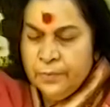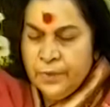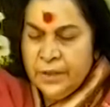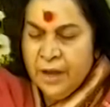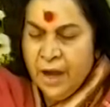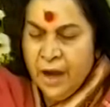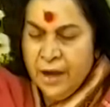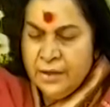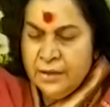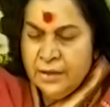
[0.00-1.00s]
with
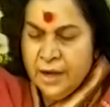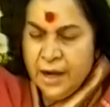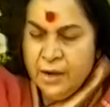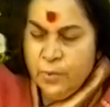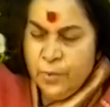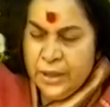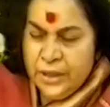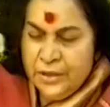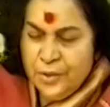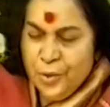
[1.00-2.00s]
heart and with
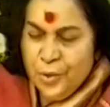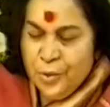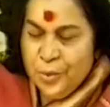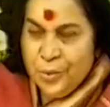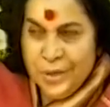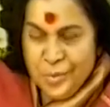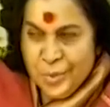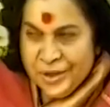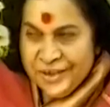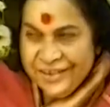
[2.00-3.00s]
your liver.